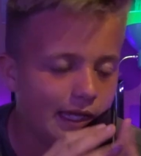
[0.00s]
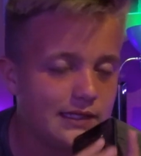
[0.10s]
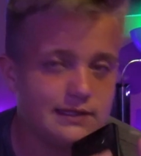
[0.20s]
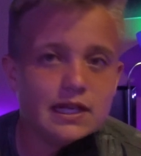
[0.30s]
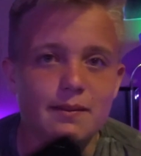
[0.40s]

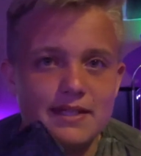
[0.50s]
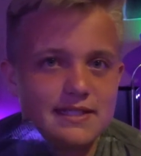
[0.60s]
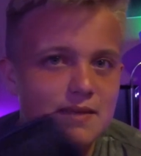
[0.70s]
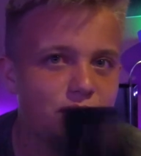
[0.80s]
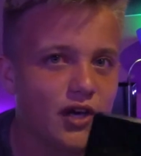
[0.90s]
This is gonna be a
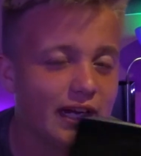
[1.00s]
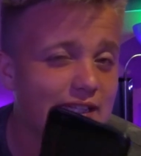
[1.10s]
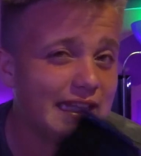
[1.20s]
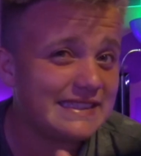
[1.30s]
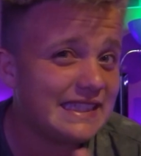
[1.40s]
steep
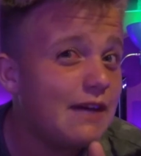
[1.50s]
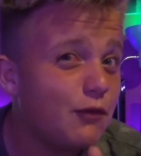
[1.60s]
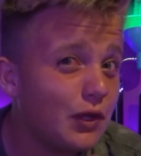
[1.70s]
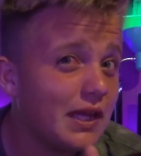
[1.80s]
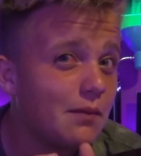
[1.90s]
target. Let's see
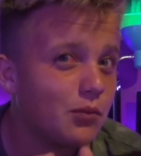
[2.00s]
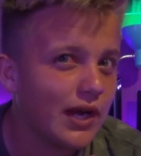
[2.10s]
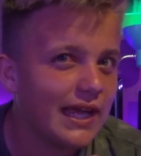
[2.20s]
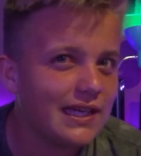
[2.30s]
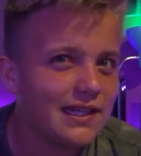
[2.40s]
if we can
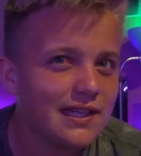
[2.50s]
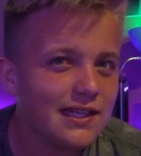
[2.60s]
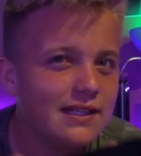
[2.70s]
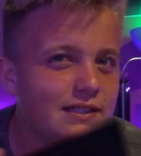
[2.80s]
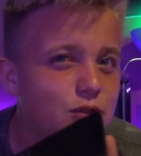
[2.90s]
break
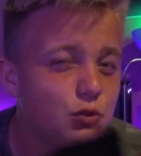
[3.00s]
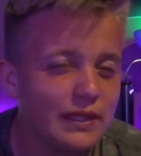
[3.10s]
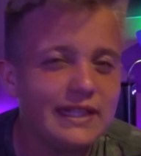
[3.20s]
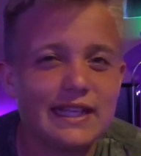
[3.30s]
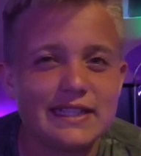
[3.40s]

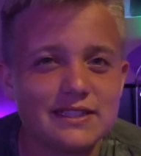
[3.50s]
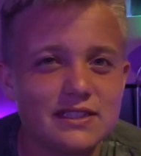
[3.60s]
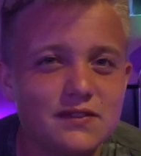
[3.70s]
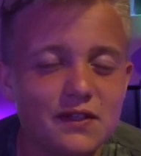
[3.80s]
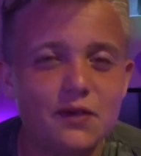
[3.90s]
20 likes on
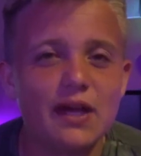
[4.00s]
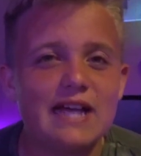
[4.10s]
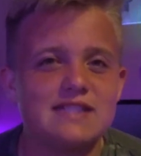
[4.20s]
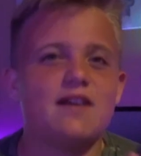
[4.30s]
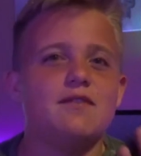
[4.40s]
this video,
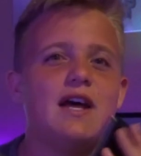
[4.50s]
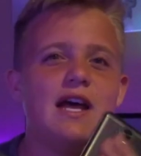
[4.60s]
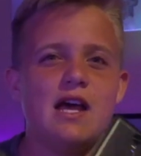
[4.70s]
guys. I'll,